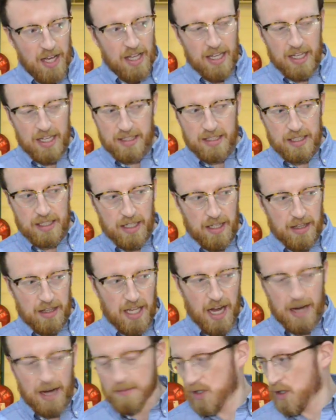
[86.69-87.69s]
That's
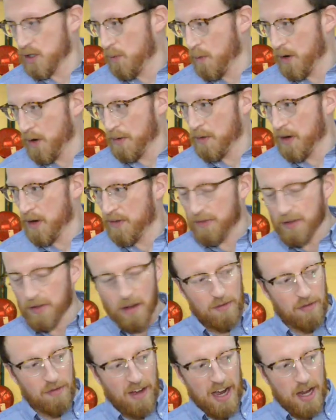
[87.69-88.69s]
the Armstrong Whitworth
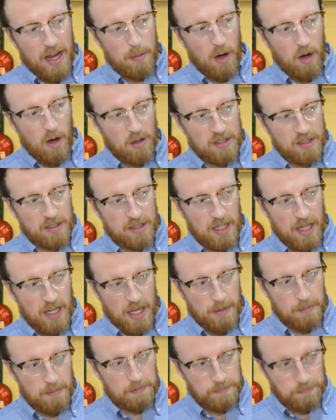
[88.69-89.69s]
long firebox
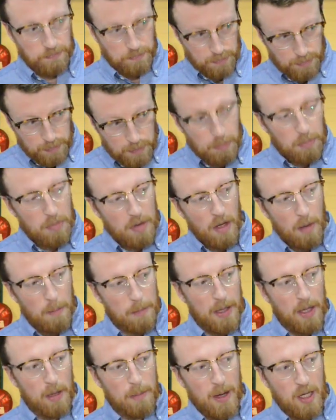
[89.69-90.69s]

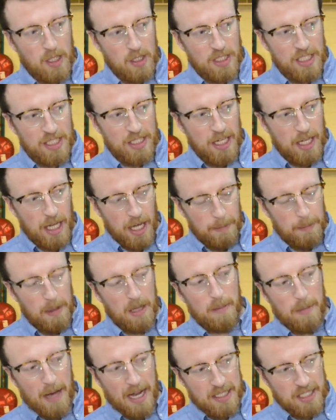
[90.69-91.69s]
build batch,
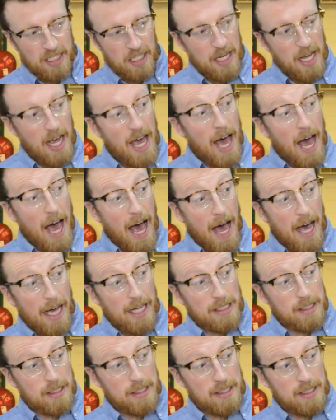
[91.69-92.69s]

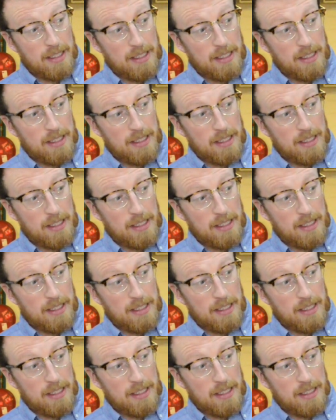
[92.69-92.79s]
and